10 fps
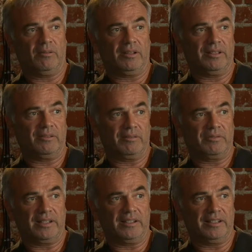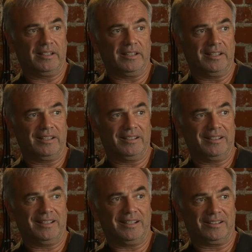think we figured it
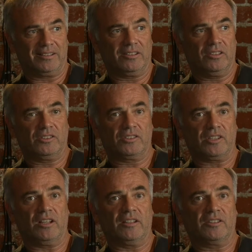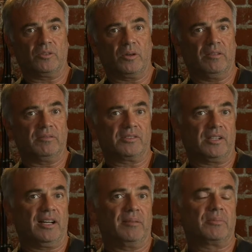at a good solid 12
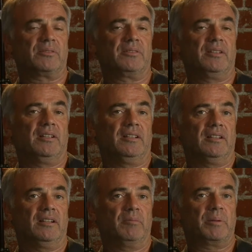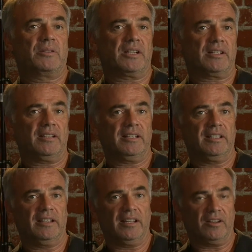stops,
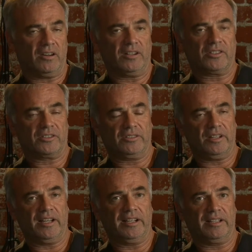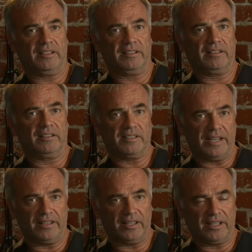particularly in harsh lighting,
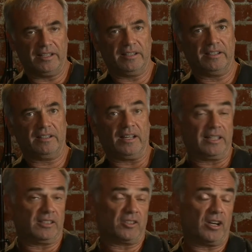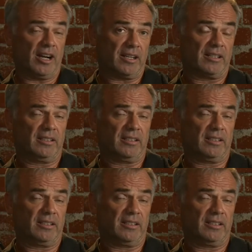daylight, like at the track.